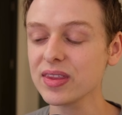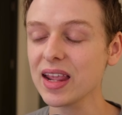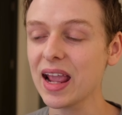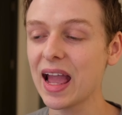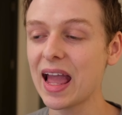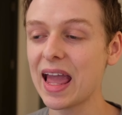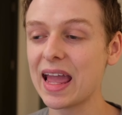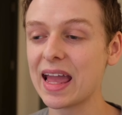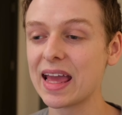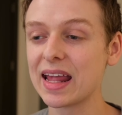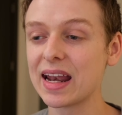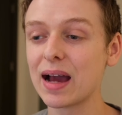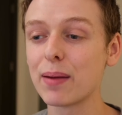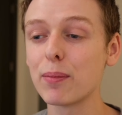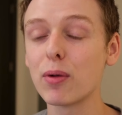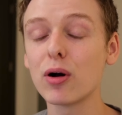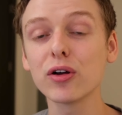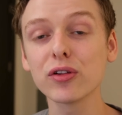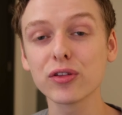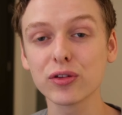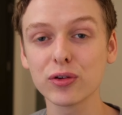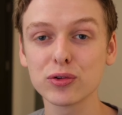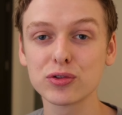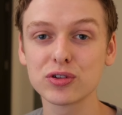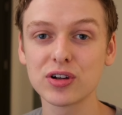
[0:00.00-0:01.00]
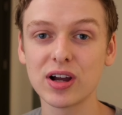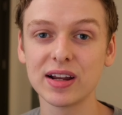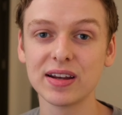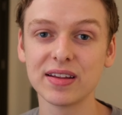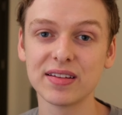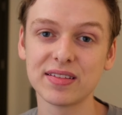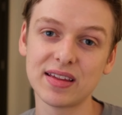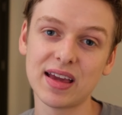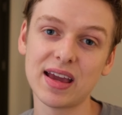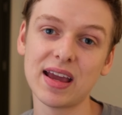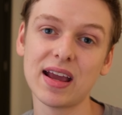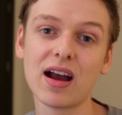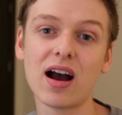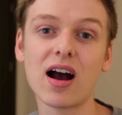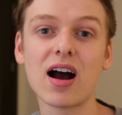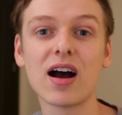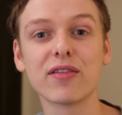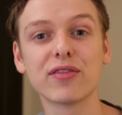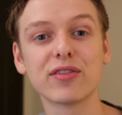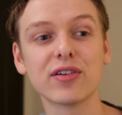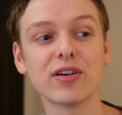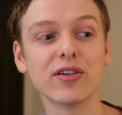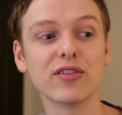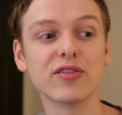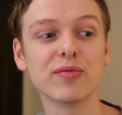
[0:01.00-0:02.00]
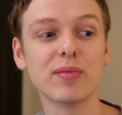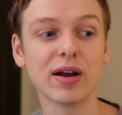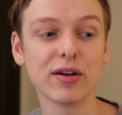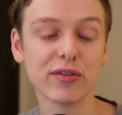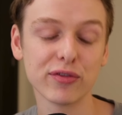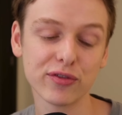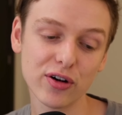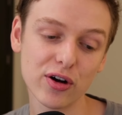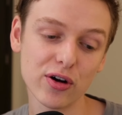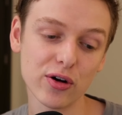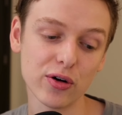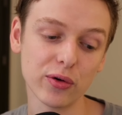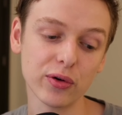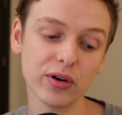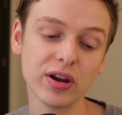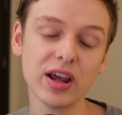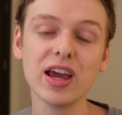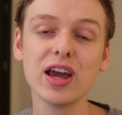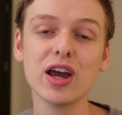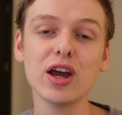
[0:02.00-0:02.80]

And I'm also trying to stay off of my phone.